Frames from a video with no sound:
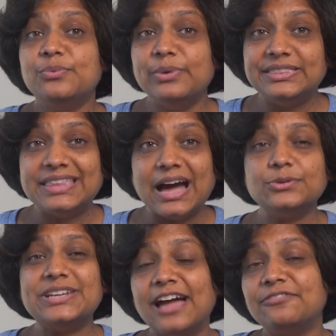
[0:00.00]

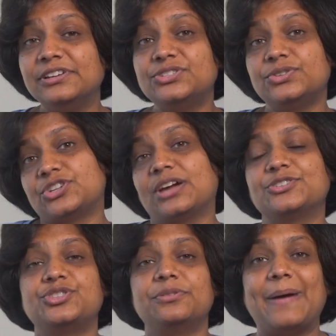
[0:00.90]
without having to
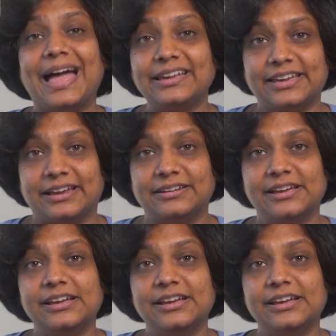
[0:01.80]
touch the backend.